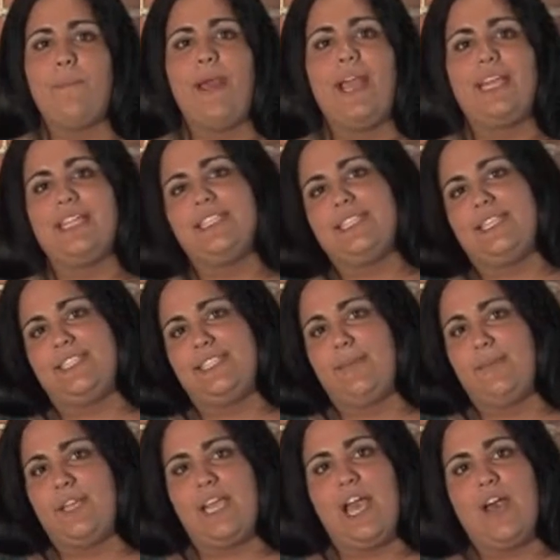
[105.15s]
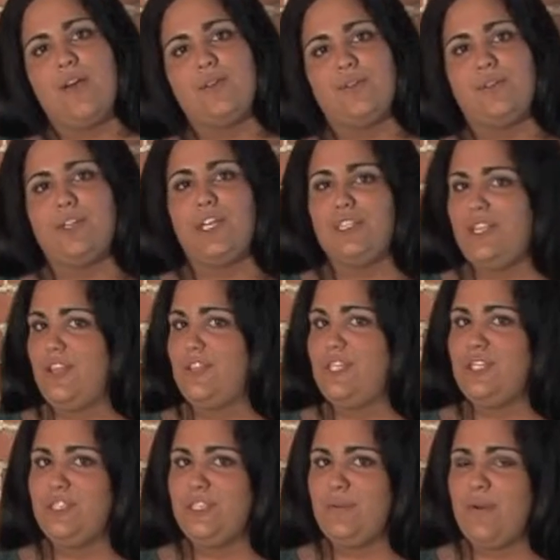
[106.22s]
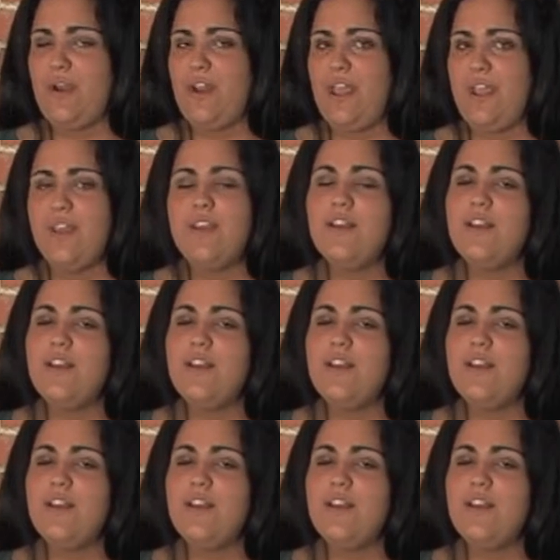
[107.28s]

back and said something else or talked to the teachers about it.